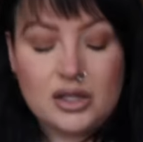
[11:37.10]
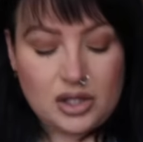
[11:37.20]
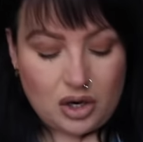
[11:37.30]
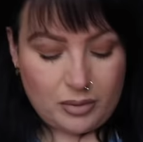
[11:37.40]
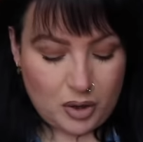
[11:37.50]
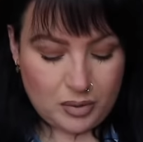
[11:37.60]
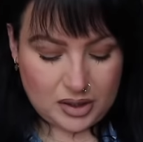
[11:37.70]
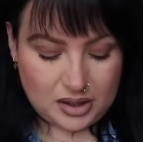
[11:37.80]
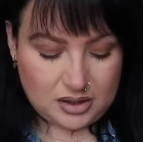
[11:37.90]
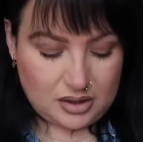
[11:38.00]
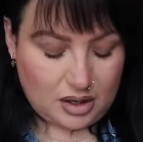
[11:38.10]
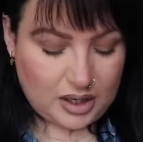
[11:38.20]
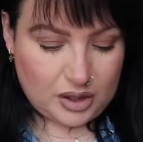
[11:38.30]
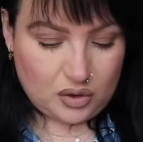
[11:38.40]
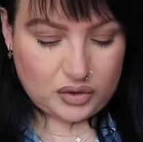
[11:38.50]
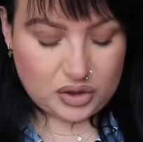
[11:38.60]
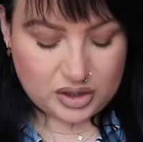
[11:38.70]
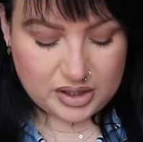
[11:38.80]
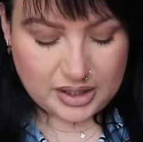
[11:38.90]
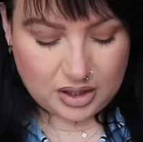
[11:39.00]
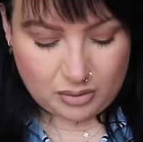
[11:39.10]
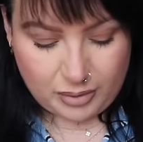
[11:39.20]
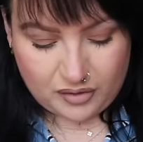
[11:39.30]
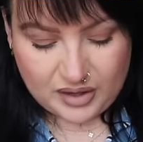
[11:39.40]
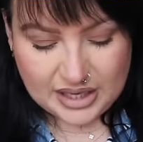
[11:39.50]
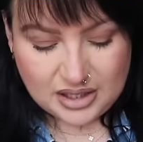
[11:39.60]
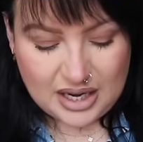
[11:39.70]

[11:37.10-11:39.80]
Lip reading: So I'm hoping there's like enough just to stick on both cases.